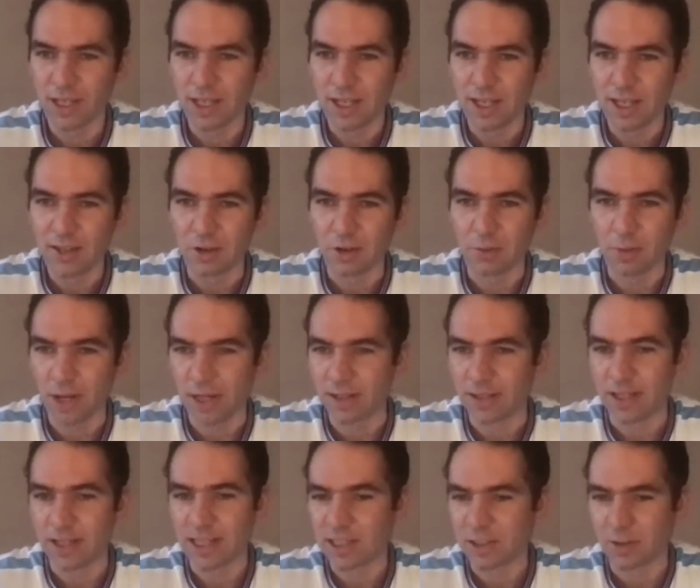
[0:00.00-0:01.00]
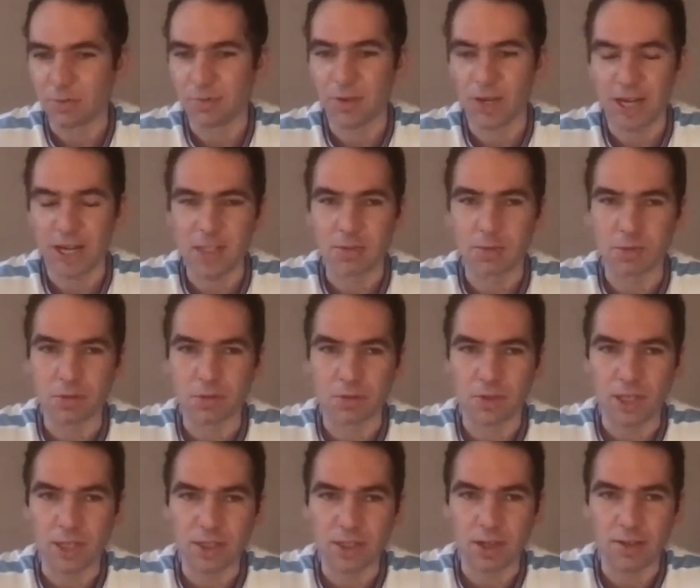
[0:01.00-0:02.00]
a lot of pundits, a lot of fans would have thought
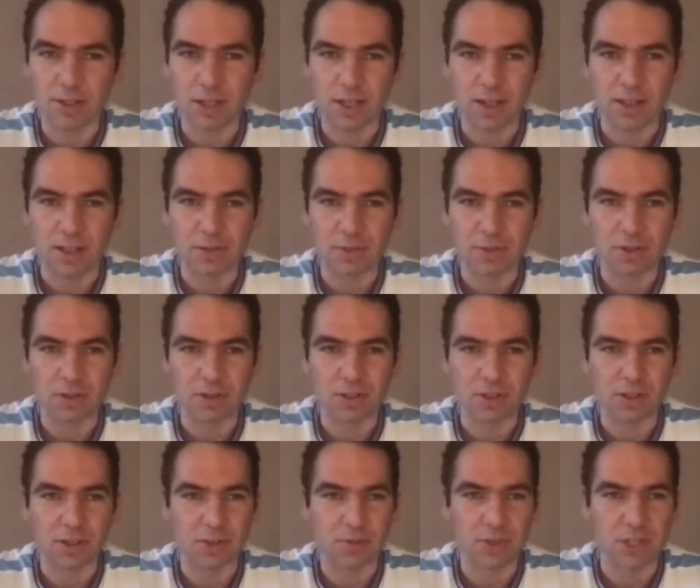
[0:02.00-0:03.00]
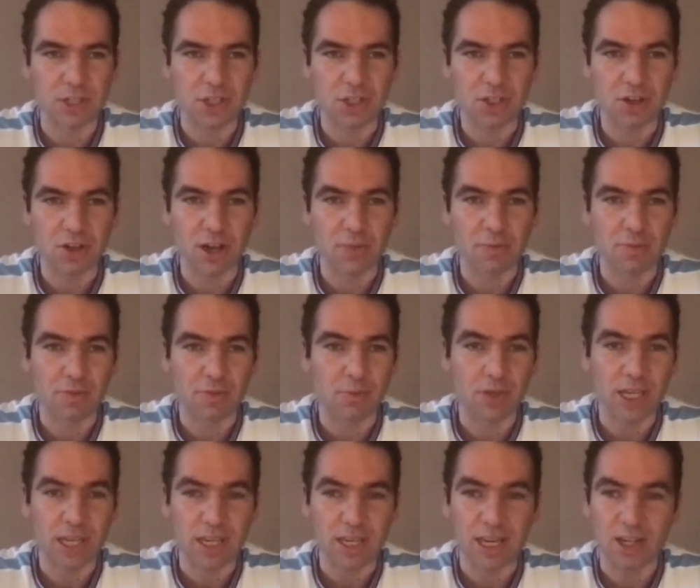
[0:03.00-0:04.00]
they'd go down as well. So to finish ninth and
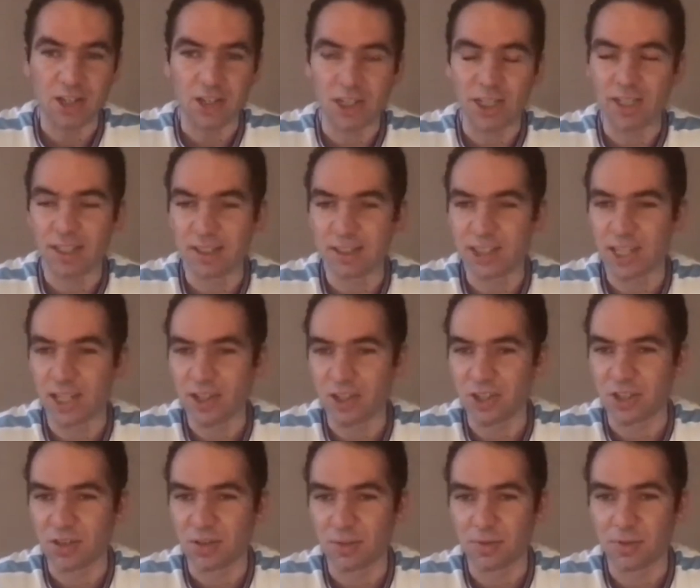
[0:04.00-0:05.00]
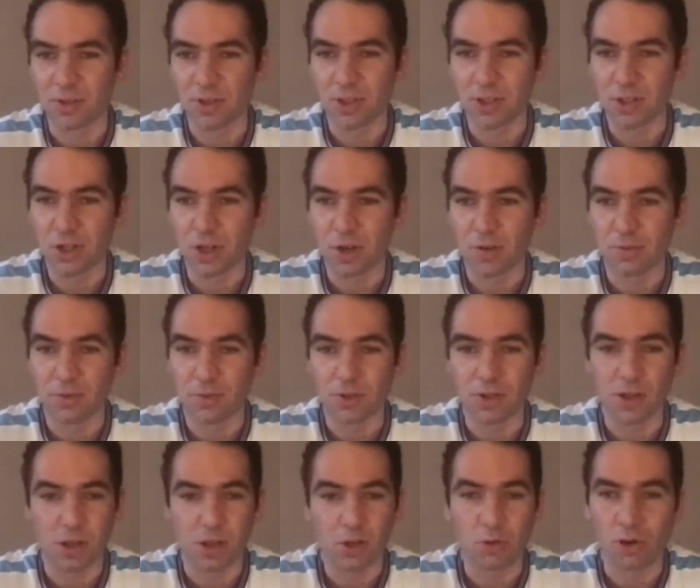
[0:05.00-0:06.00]
be actually in contention for Europe
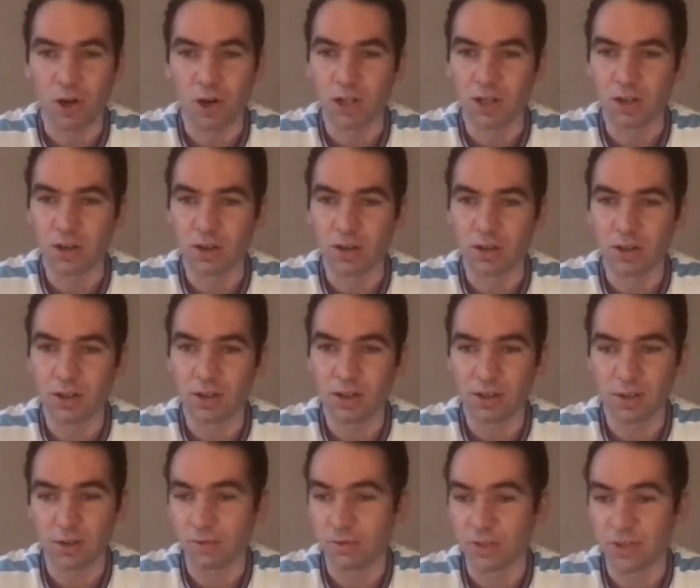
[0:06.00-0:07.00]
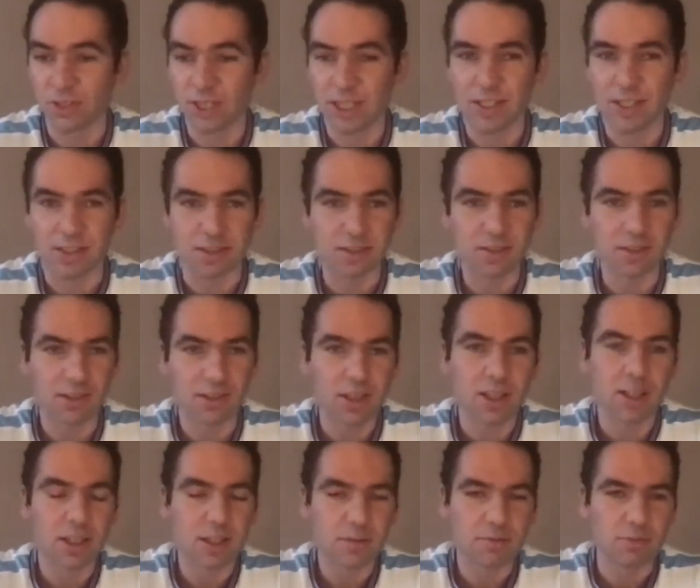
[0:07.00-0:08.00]
for quite a lot of the season,
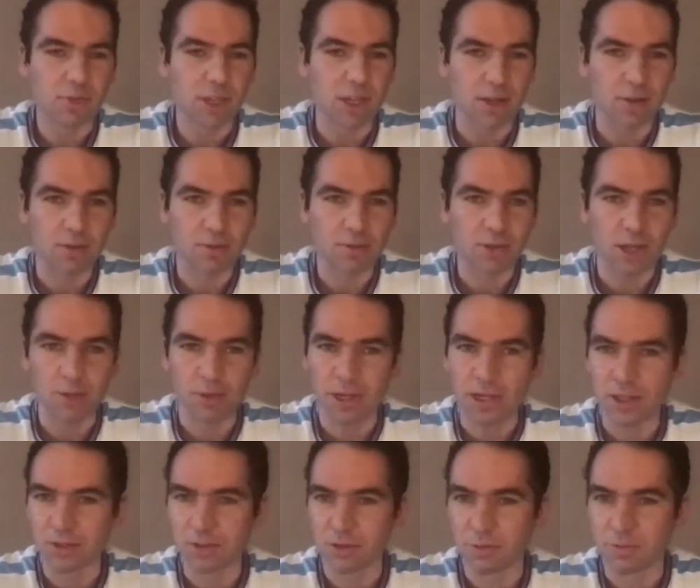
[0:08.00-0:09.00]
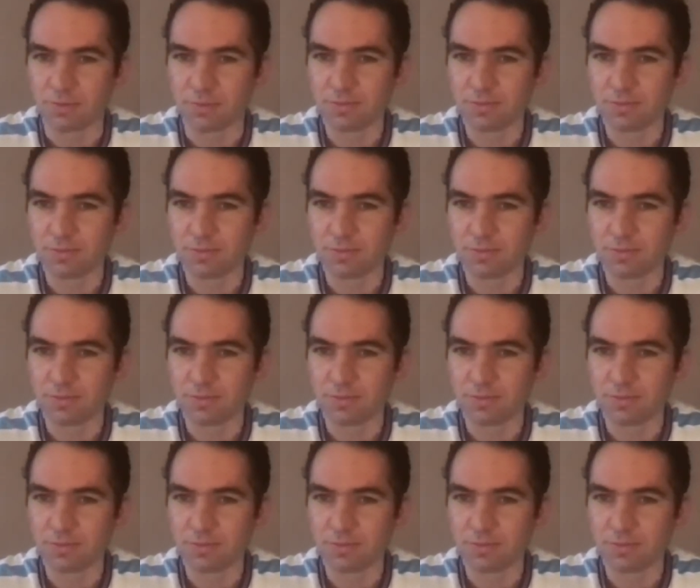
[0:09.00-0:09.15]
nah, fair play to him.